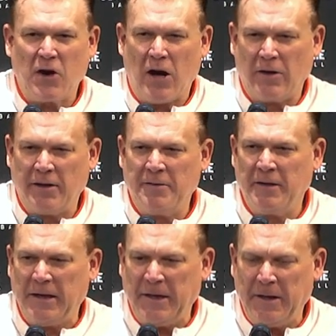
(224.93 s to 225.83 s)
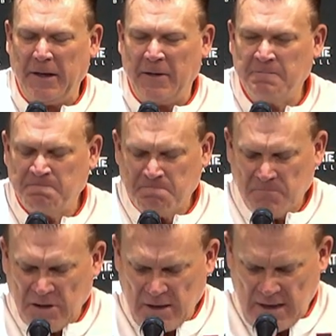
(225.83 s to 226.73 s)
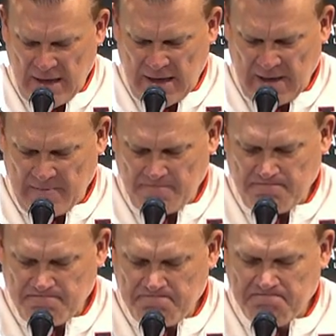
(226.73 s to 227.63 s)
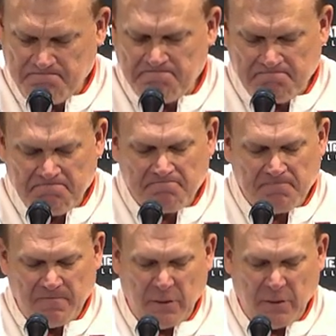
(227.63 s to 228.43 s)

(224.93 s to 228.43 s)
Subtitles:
felt pretty good about that. High character guys in that locker room.